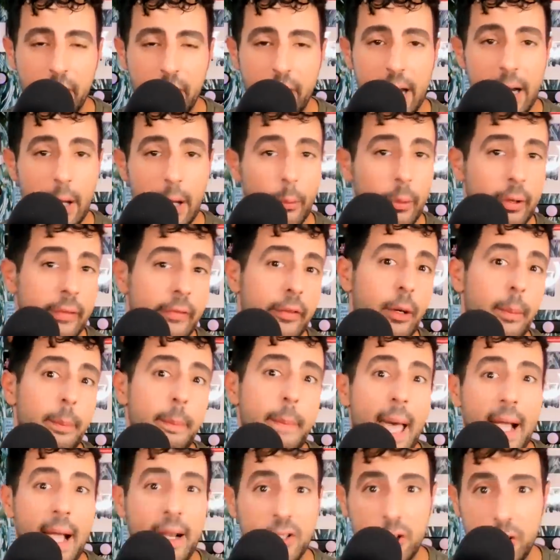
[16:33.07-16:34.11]
And then I revert
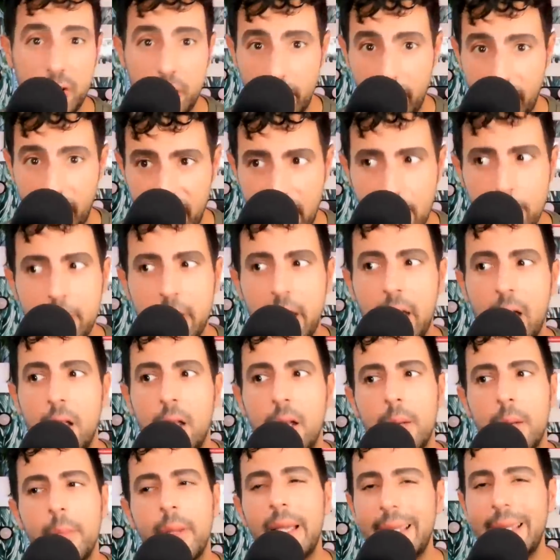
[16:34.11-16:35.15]
back to the thumbnail,
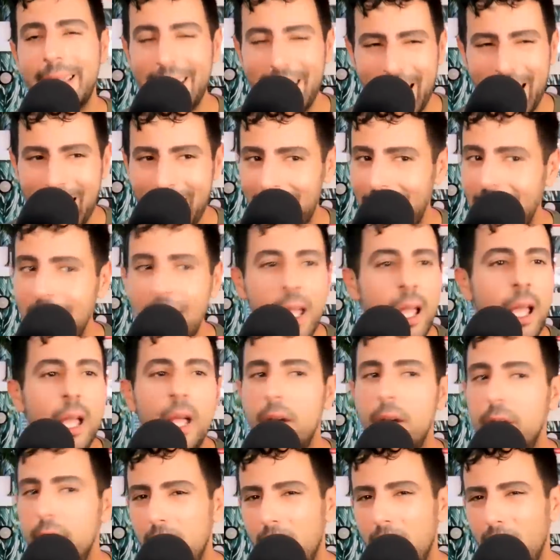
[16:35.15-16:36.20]
and I'm like, yeah,
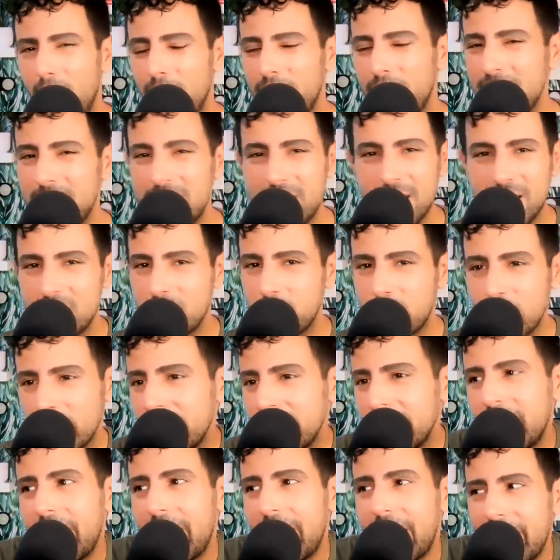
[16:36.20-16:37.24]
no, this is
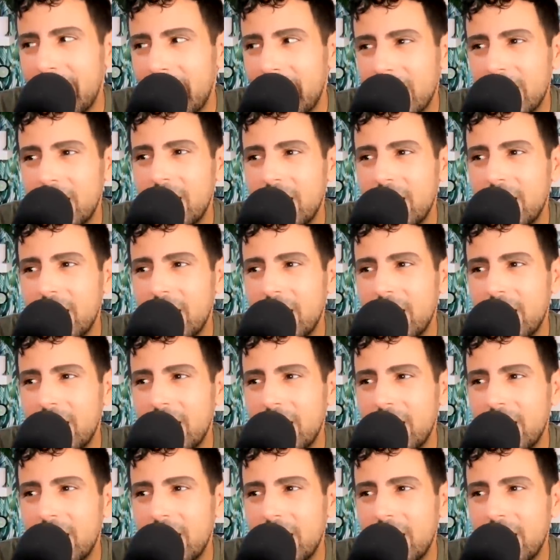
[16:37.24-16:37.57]
really, like,